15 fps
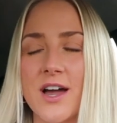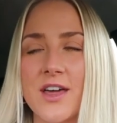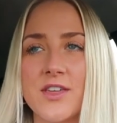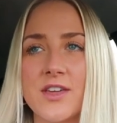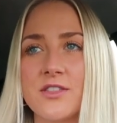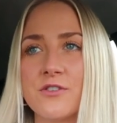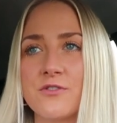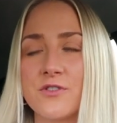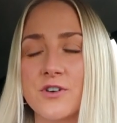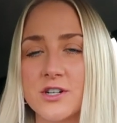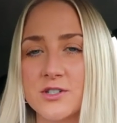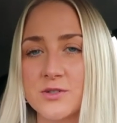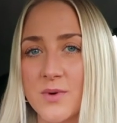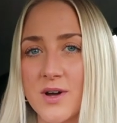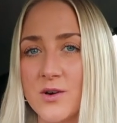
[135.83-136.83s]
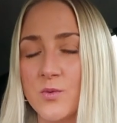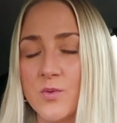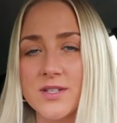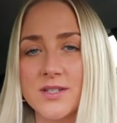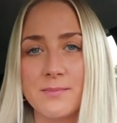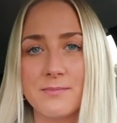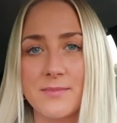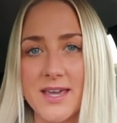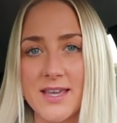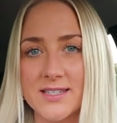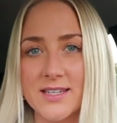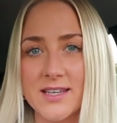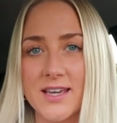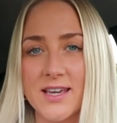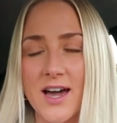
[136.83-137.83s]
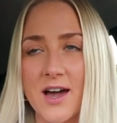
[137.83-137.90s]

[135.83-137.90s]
I think the first one was amazing.